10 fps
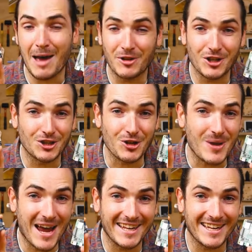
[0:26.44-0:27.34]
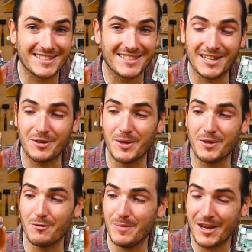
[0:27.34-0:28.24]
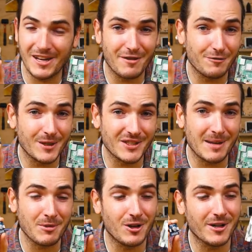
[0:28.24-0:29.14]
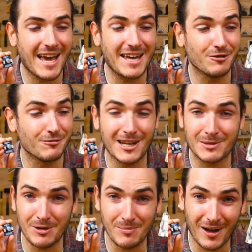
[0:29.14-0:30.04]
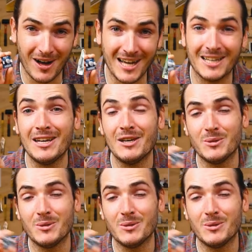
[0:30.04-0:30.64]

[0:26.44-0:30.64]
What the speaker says: I'm going to show you how to get started with your PiicoDev real-time clock and a Raspberry Pi.